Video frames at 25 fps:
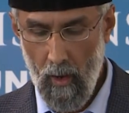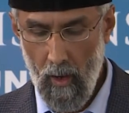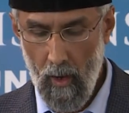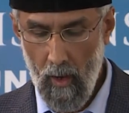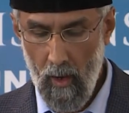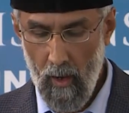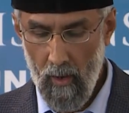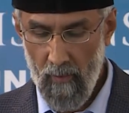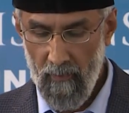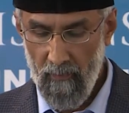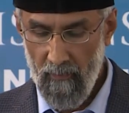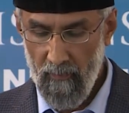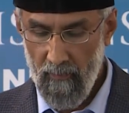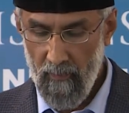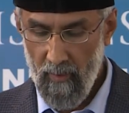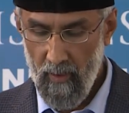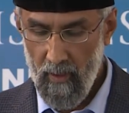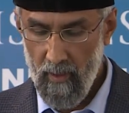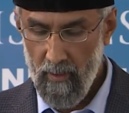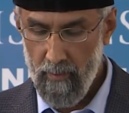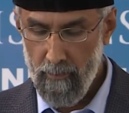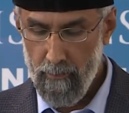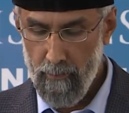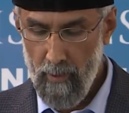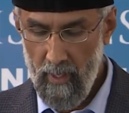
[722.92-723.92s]
of
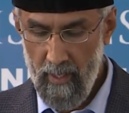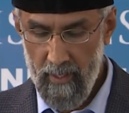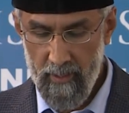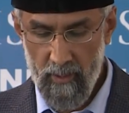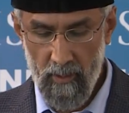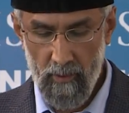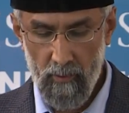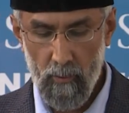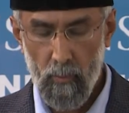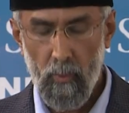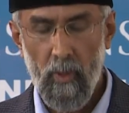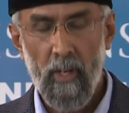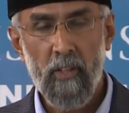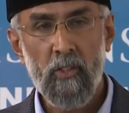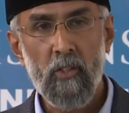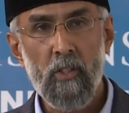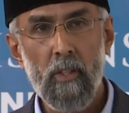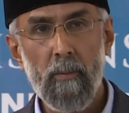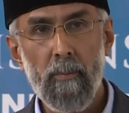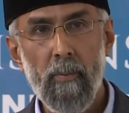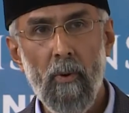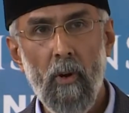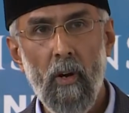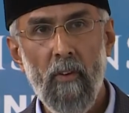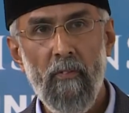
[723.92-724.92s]
religious
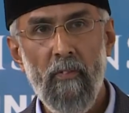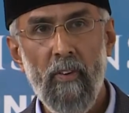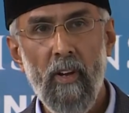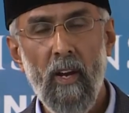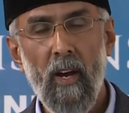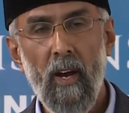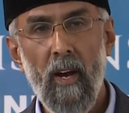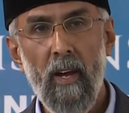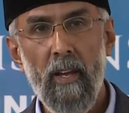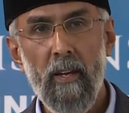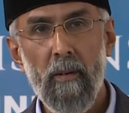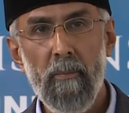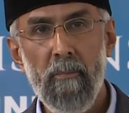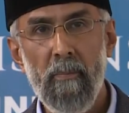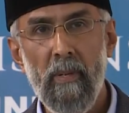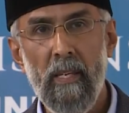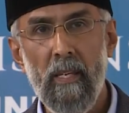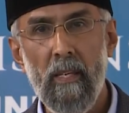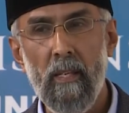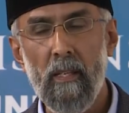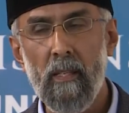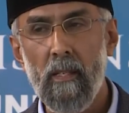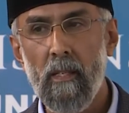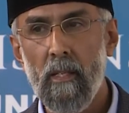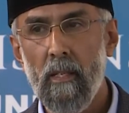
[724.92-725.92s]
worship of a higher
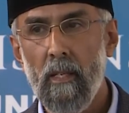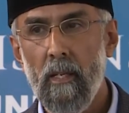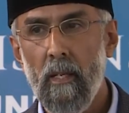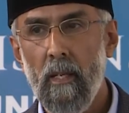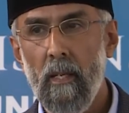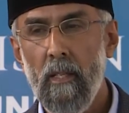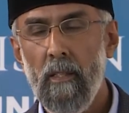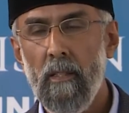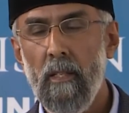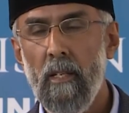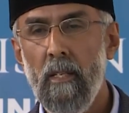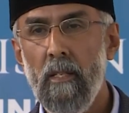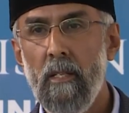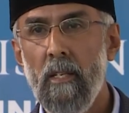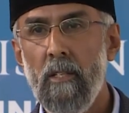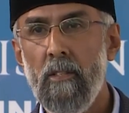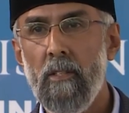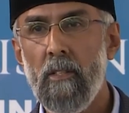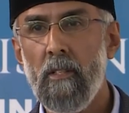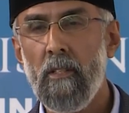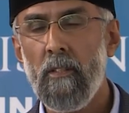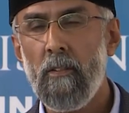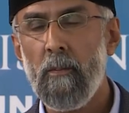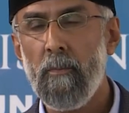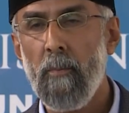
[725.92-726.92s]
being in the
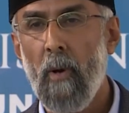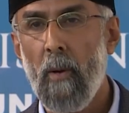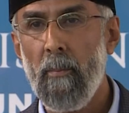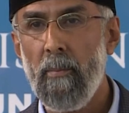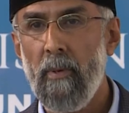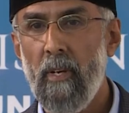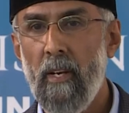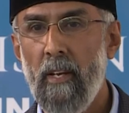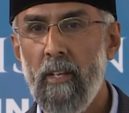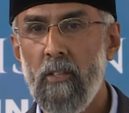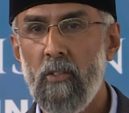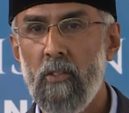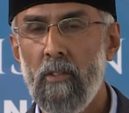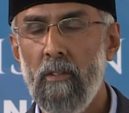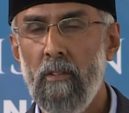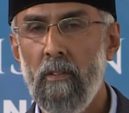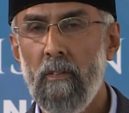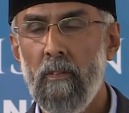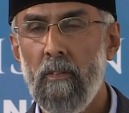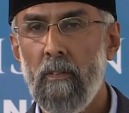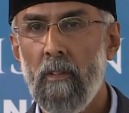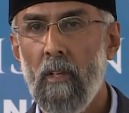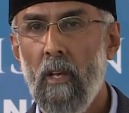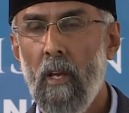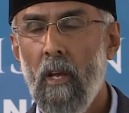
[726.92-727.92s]
indigenous
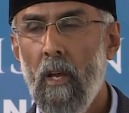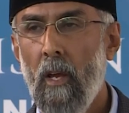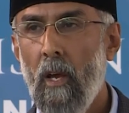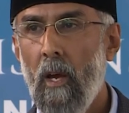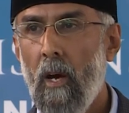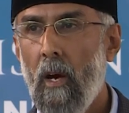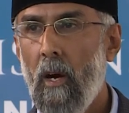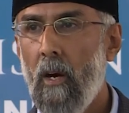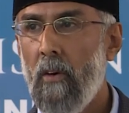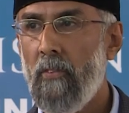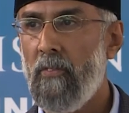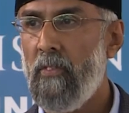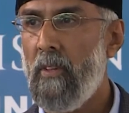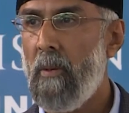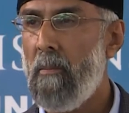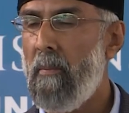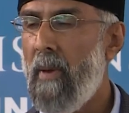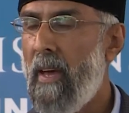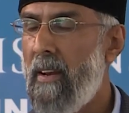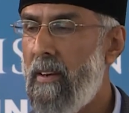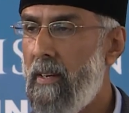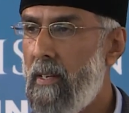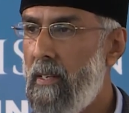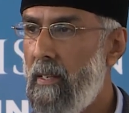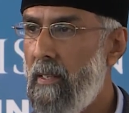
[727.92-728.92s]
populations of the
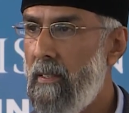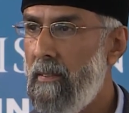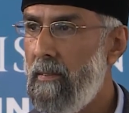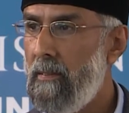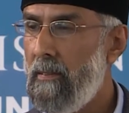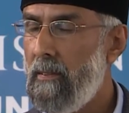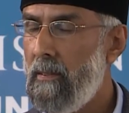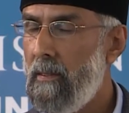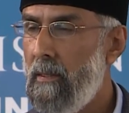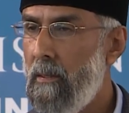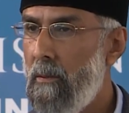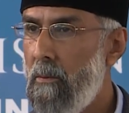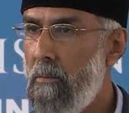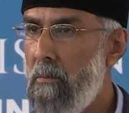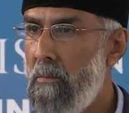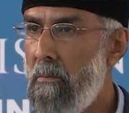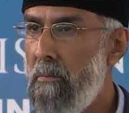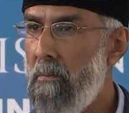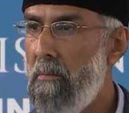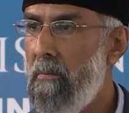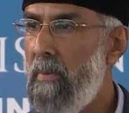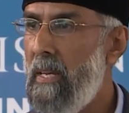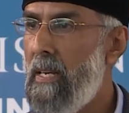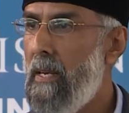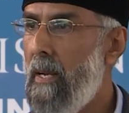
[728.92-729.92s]
Americas,
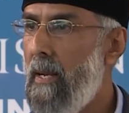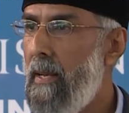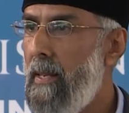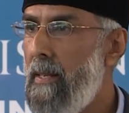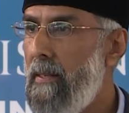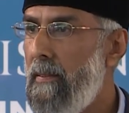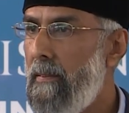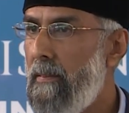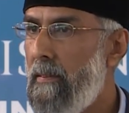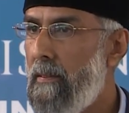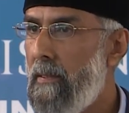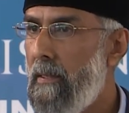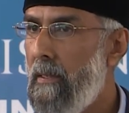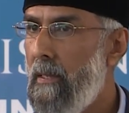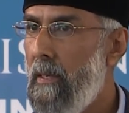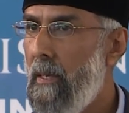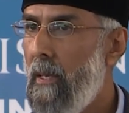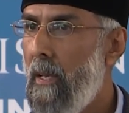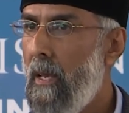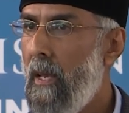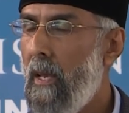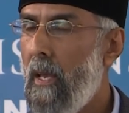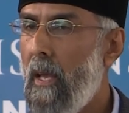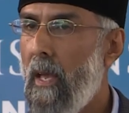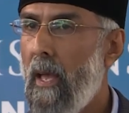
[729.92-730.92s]
Middle East,
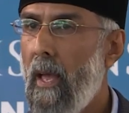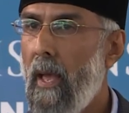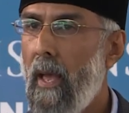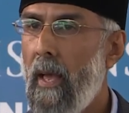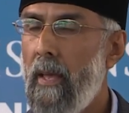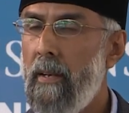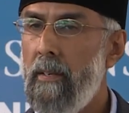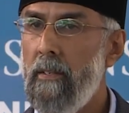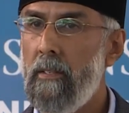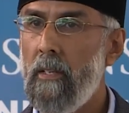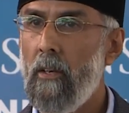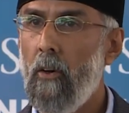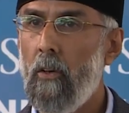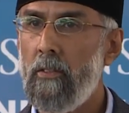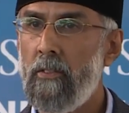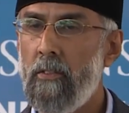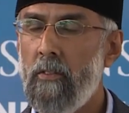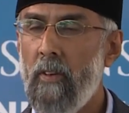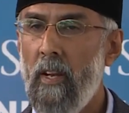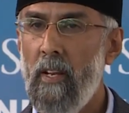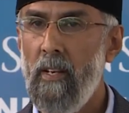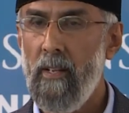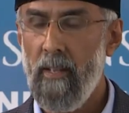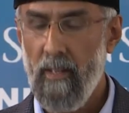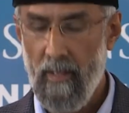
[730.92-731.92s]
and
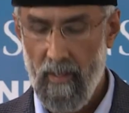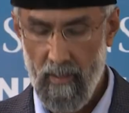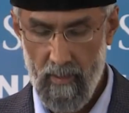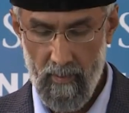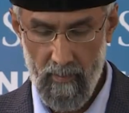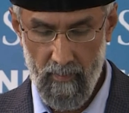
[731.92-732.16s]
Australia.